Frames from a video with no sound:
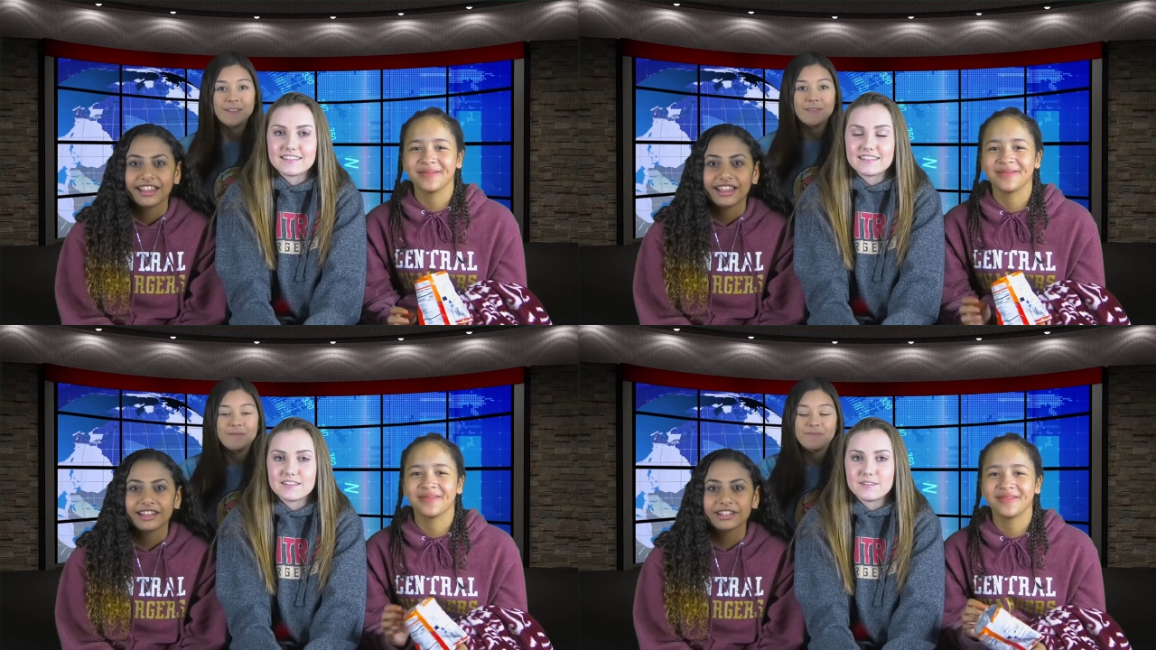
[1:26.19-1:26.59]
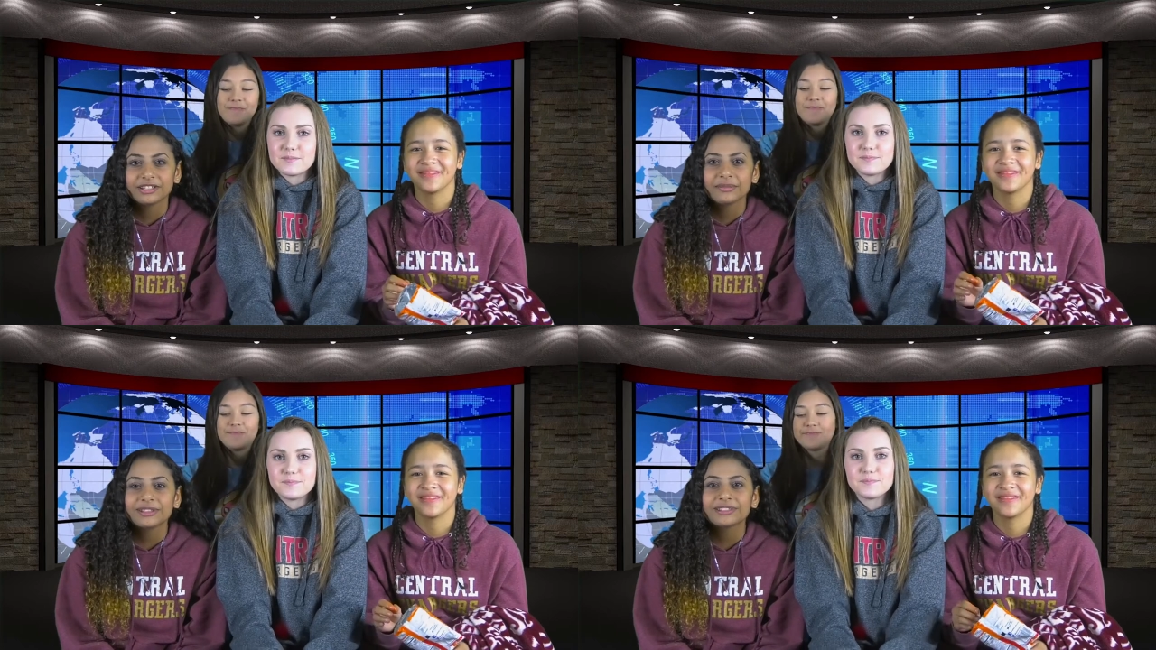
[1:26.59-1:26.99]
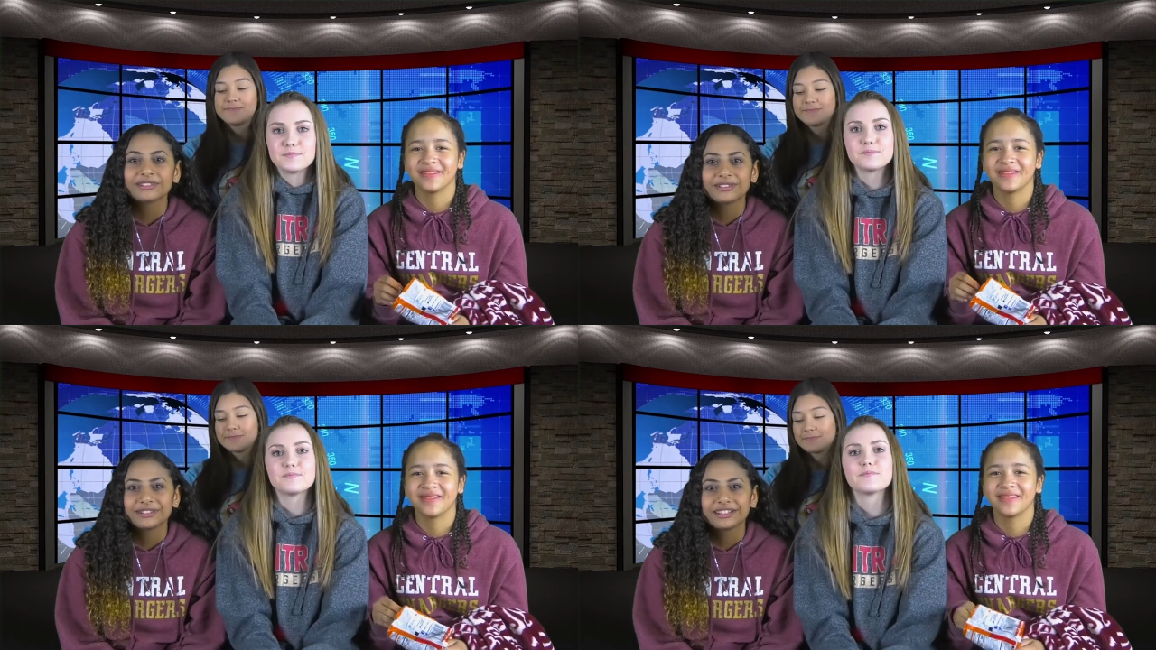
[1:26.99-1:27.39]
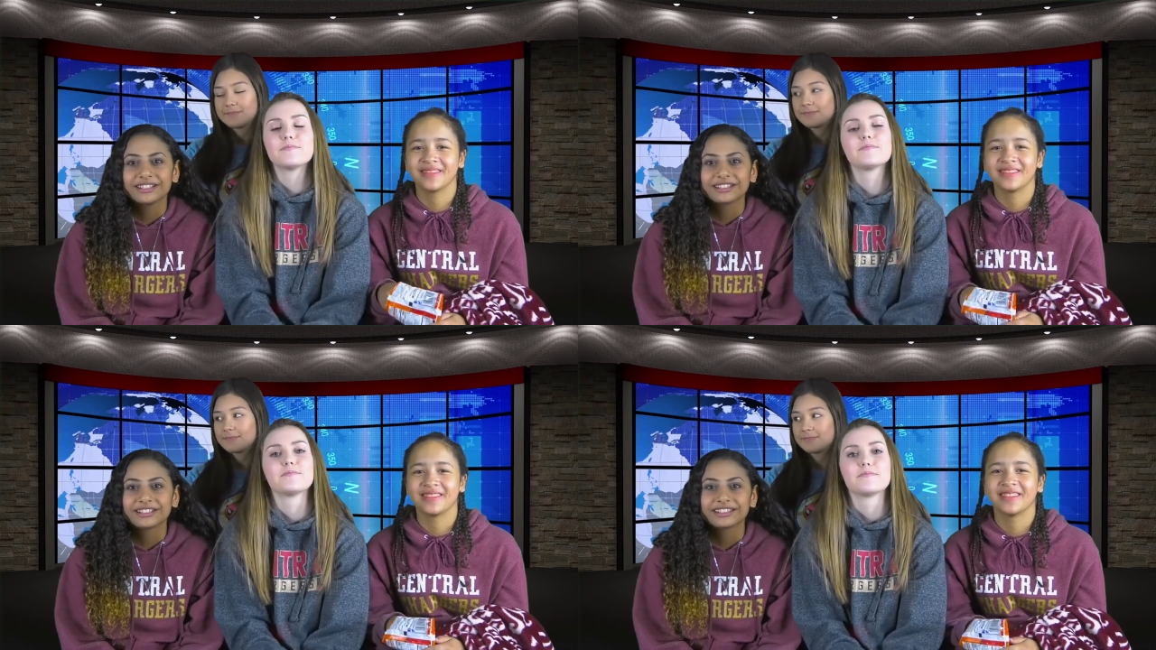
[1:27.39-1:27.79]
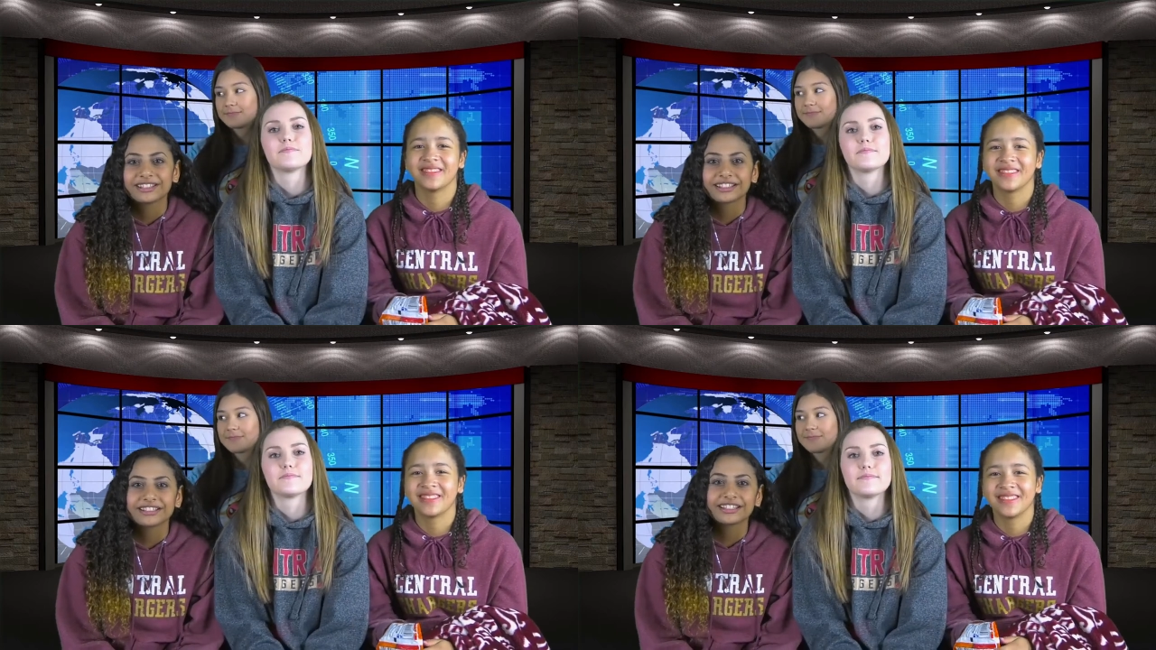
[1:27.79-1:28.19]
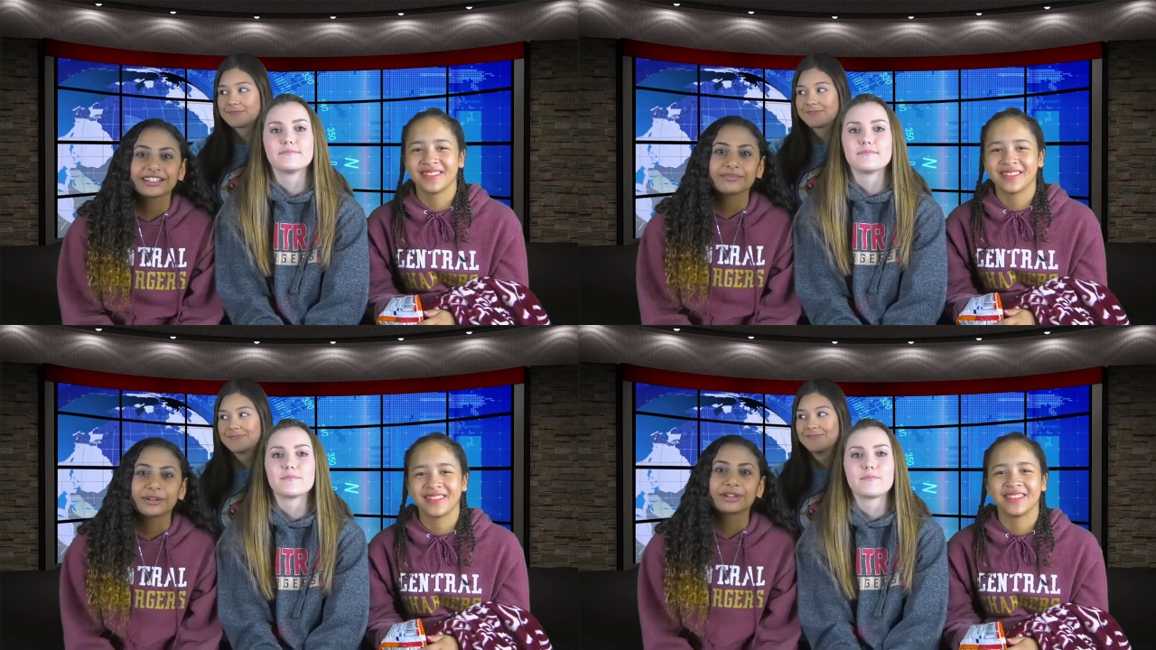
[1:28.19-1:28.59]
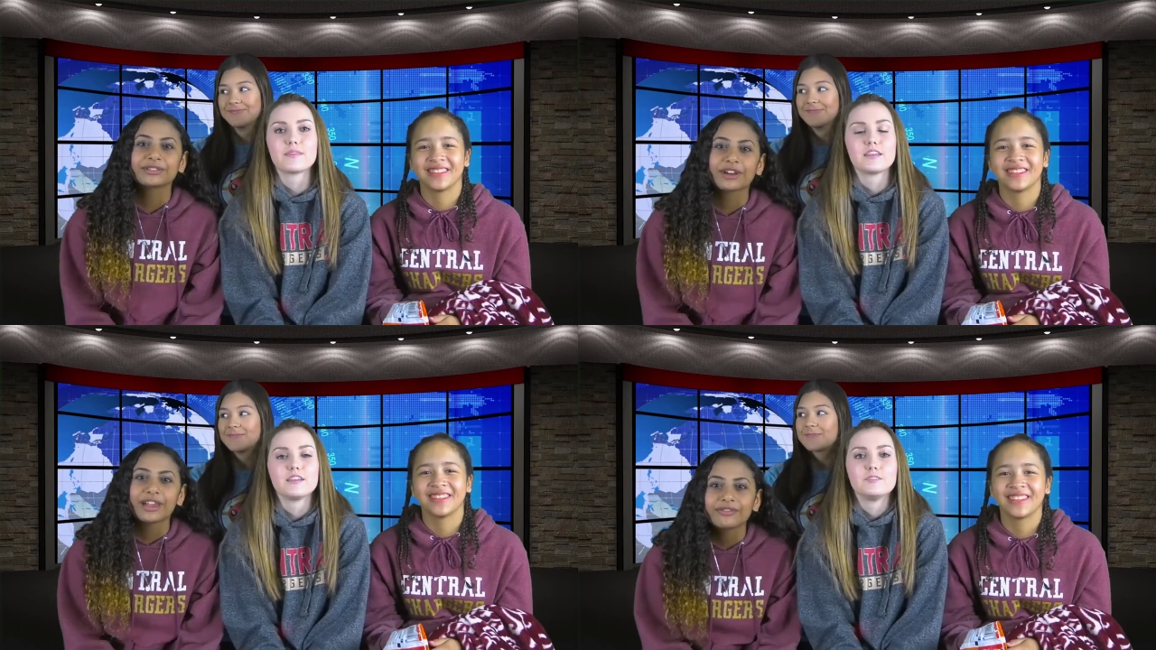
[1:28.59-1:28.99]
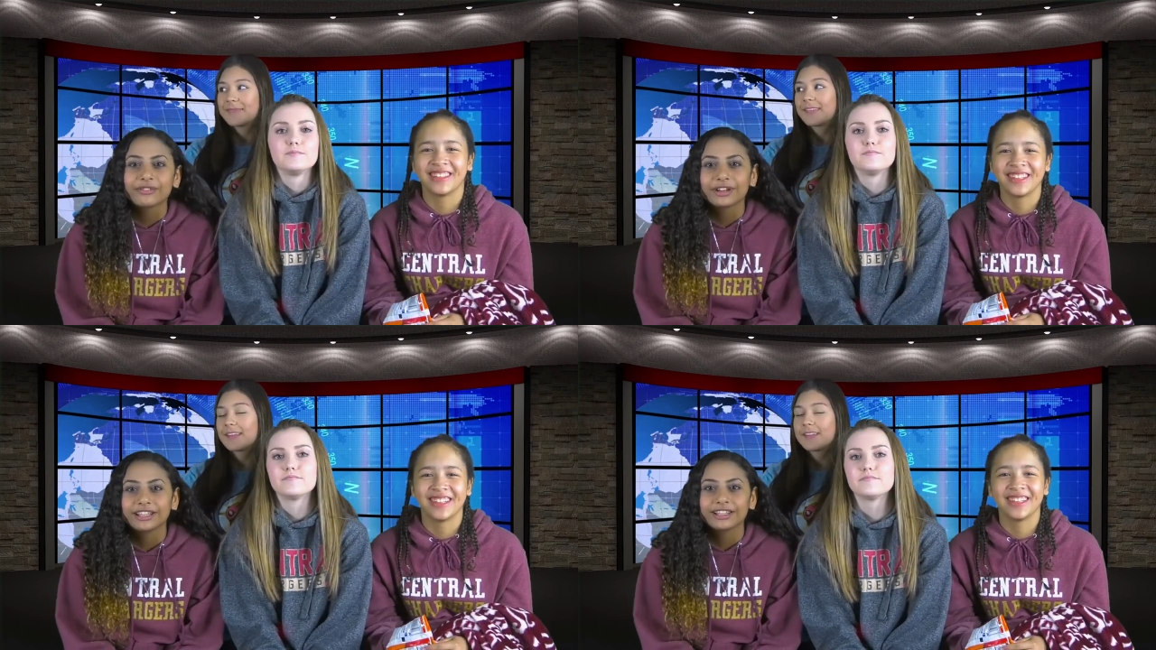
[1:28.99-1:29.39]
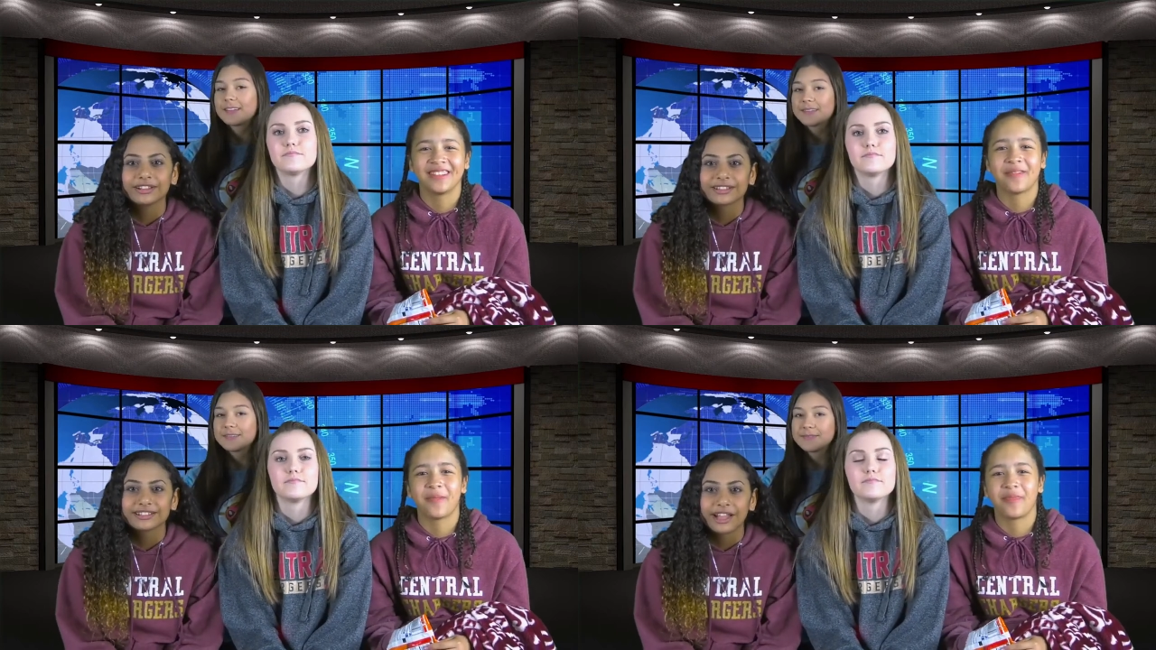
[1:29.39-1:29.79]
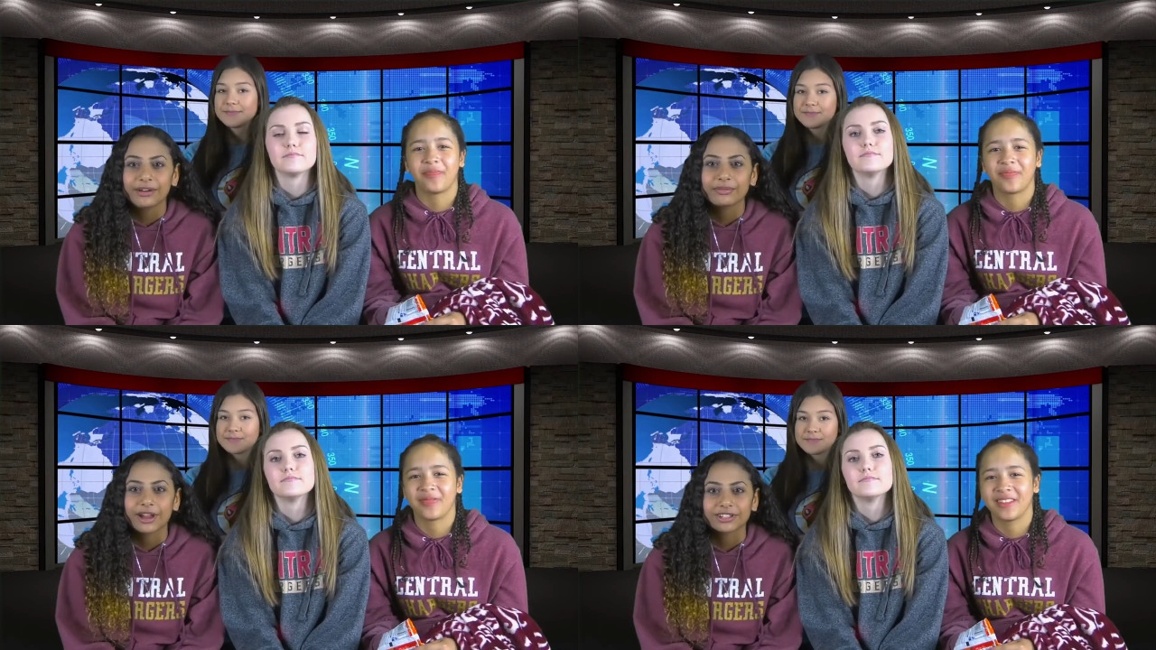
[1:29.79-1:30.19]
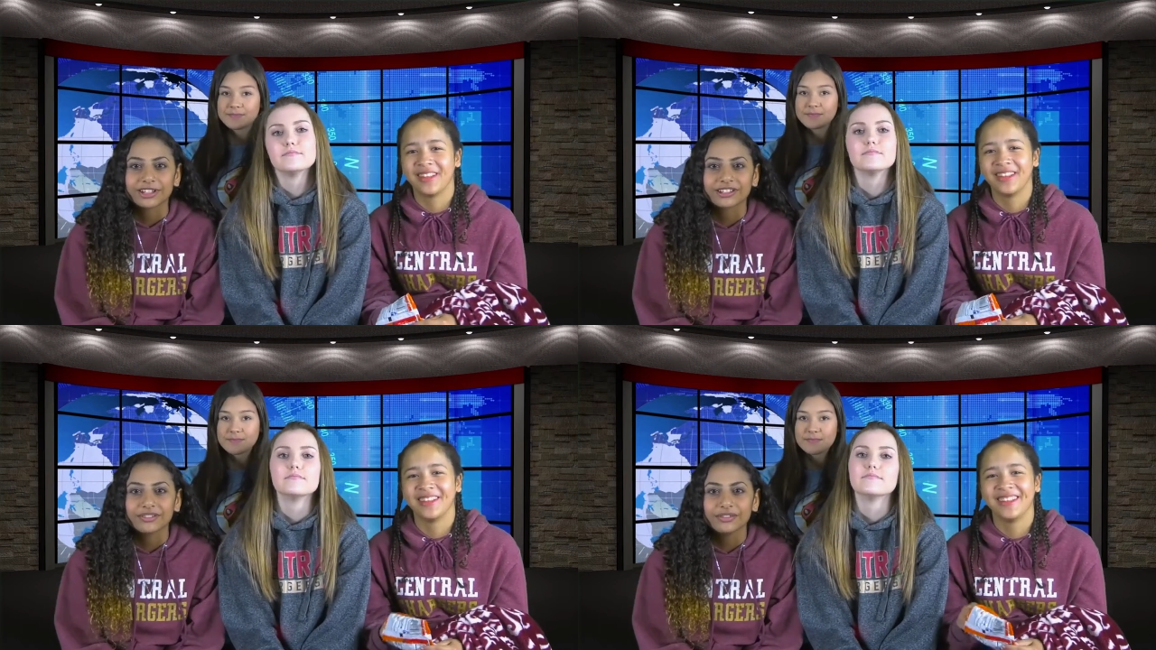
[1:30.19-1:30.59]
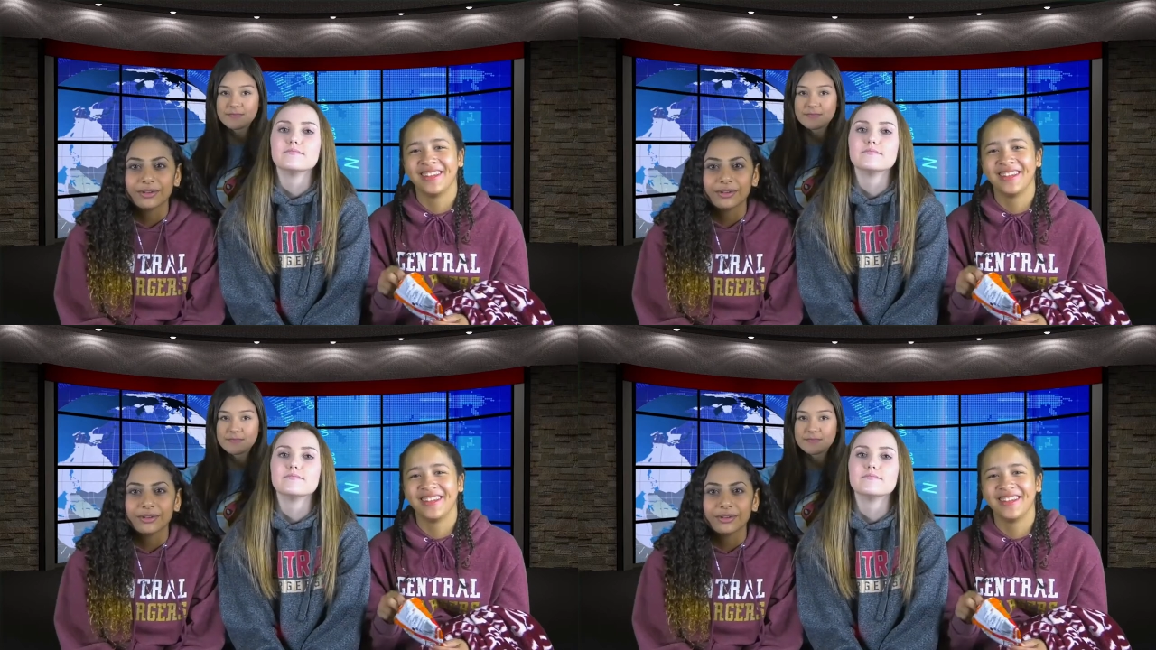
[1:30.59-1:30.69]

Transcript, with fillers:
Speaker 1: An HMS student is conducting a book drive for an Eagle Scout project. If